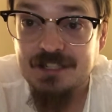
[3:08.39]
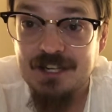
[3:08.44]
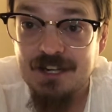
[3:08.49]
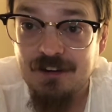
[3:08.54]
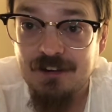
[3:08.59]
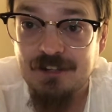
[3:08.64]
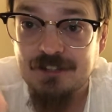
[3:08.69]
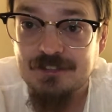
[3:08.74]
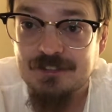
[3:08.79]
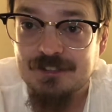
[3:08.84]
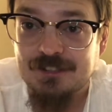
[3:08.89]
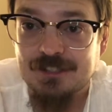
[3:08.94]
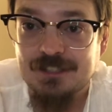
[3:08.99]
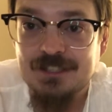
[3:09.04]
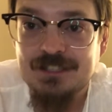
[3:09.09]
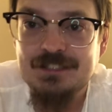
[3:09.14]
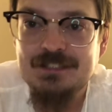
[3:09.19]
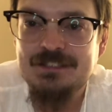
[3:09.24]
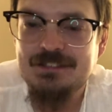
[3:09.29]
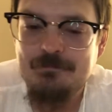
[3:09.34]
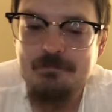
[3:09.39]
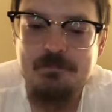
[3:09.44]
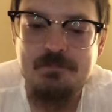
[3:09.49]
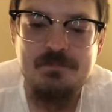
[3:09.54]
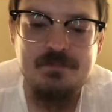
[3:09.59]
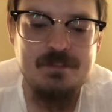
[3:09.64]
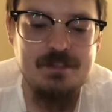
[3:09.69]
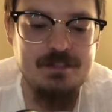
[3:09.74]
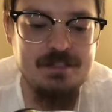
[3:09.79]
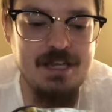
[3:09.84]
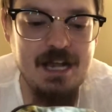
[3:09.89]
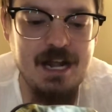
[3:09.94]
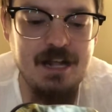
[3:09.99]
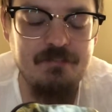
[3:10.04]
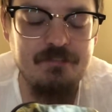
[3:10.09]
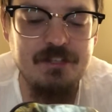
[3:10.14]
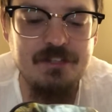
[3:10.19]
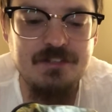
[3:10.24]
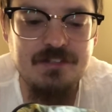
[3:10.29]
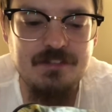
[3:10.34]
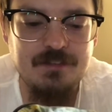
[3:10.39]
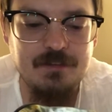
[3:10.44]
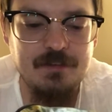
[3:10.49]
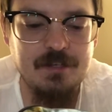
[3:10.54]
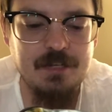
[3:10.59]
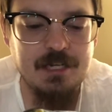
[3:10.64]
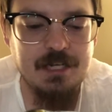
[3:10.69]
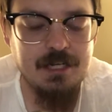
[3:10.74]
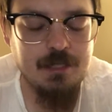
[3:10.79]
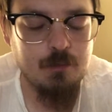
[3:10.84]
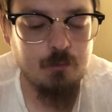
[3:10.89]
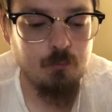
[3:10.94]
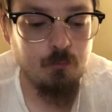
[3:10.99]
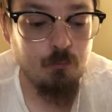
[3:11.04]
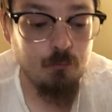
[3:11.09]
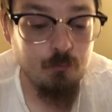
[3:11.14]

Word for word: character. Yeah, this is, uh,